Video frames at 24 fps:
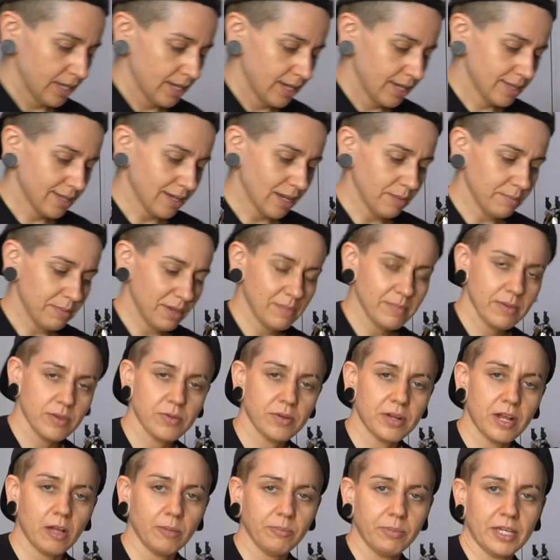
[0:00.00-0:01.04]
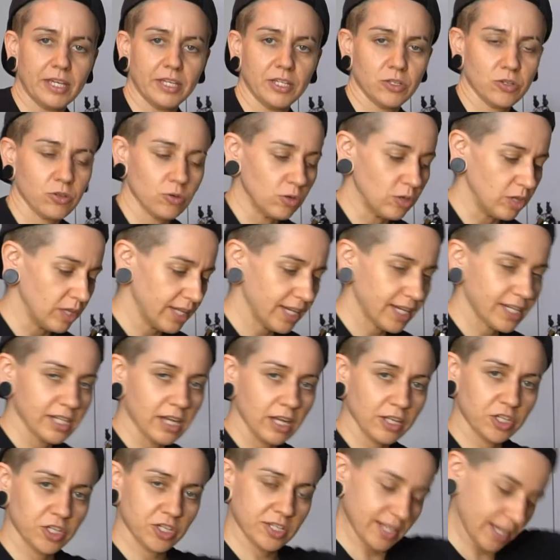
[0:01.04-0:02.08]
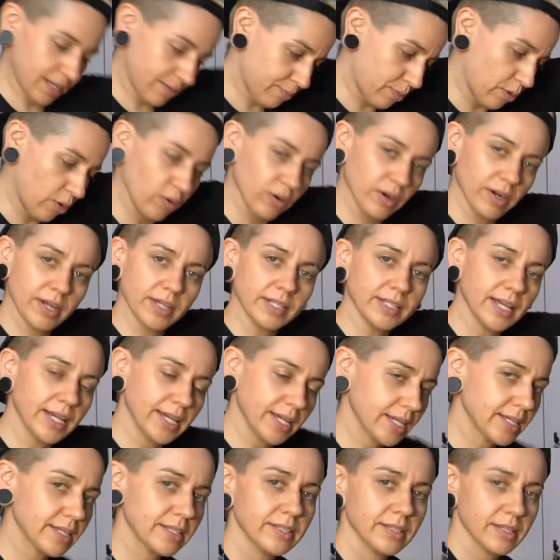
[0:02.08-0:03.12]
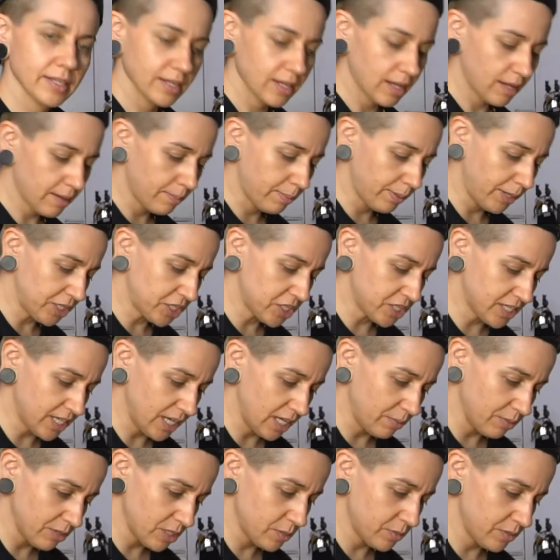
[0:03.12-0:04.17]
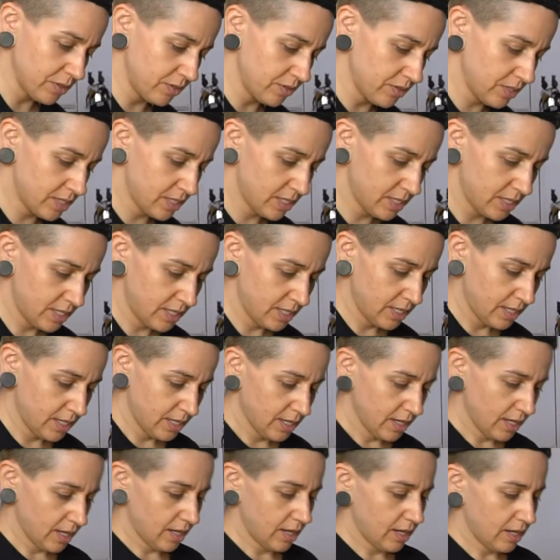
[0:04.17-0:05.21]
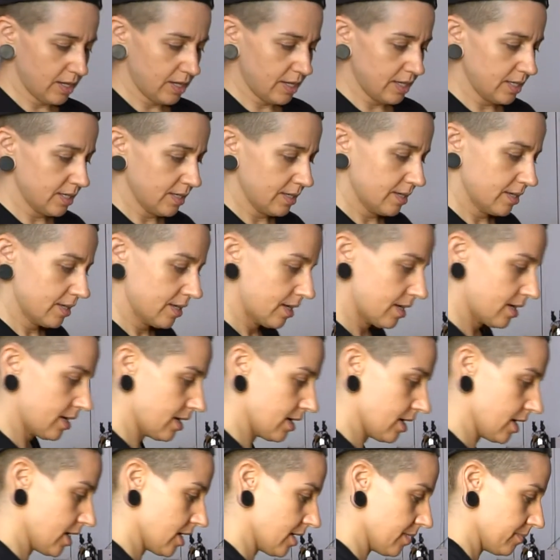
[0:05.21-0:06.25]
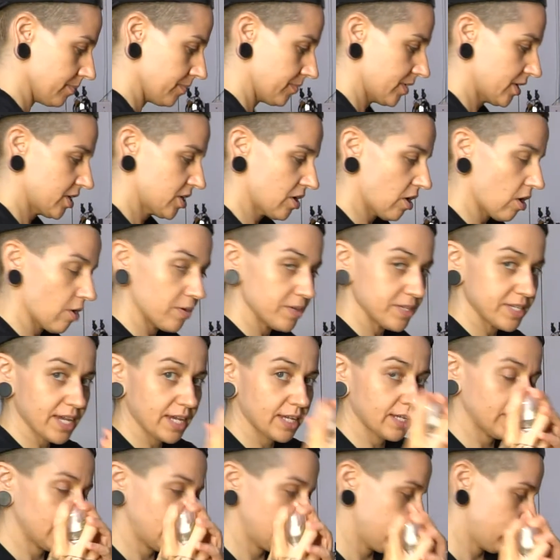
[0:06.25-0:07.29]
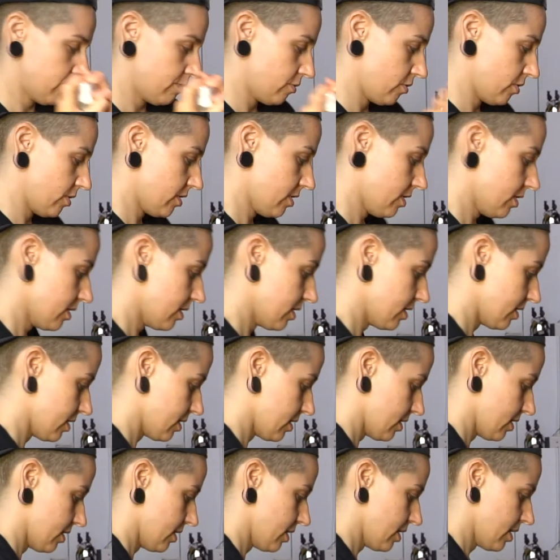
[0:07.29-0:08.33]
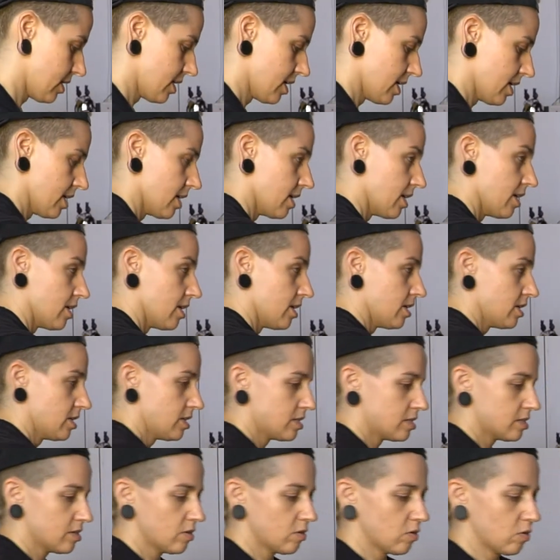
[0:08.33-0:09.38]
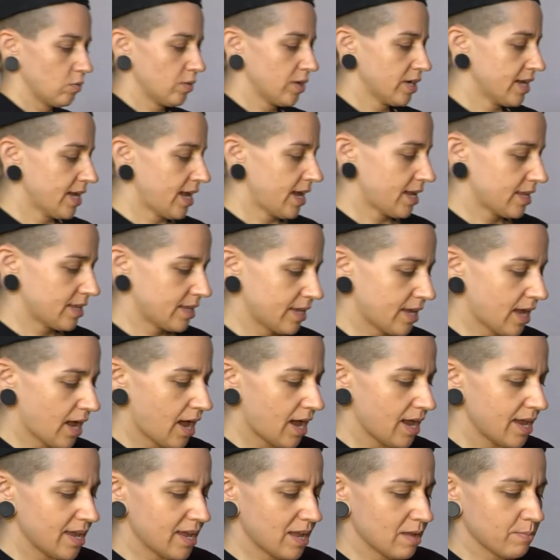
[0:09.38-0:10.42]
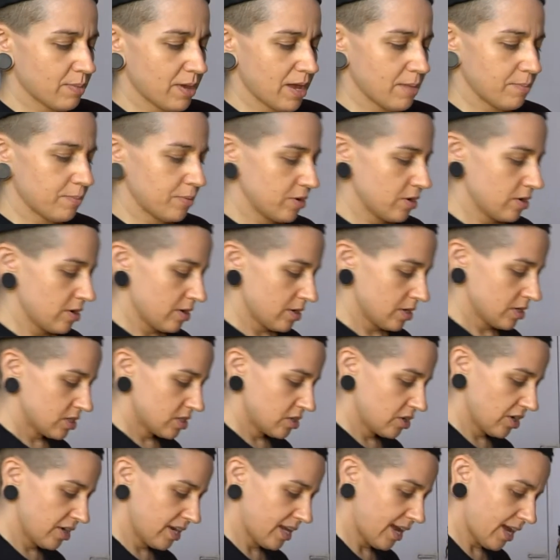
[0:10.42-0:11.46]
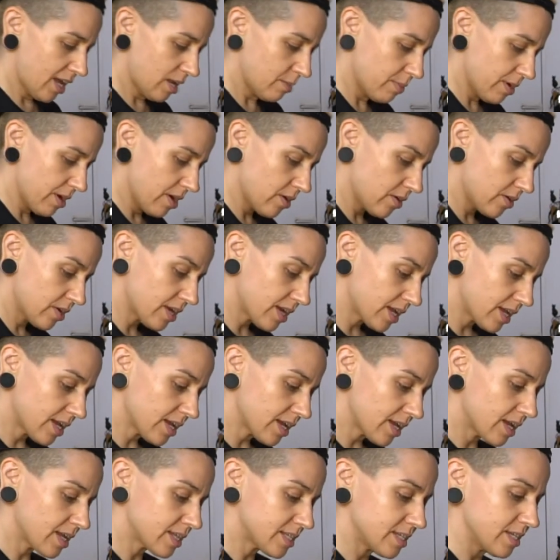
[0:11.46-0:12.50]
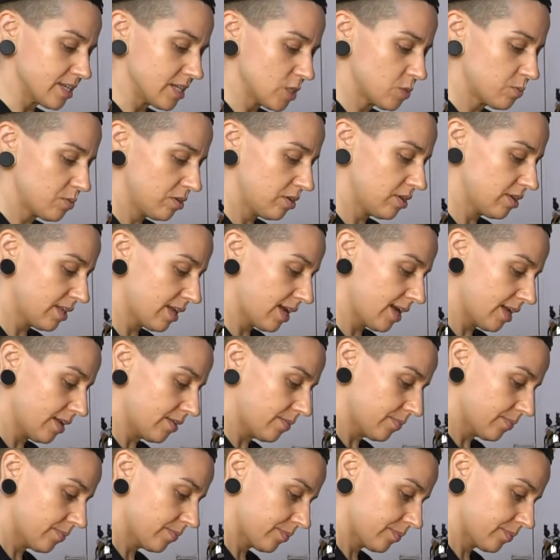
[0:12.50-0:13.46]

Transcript: Thought maybe it would help me control, like not just like pouring like a bunch of tablespoons on. You can always add a little bit more. So we're gonna add cayenne pepper. So you're gonna add about a teaspoon of that.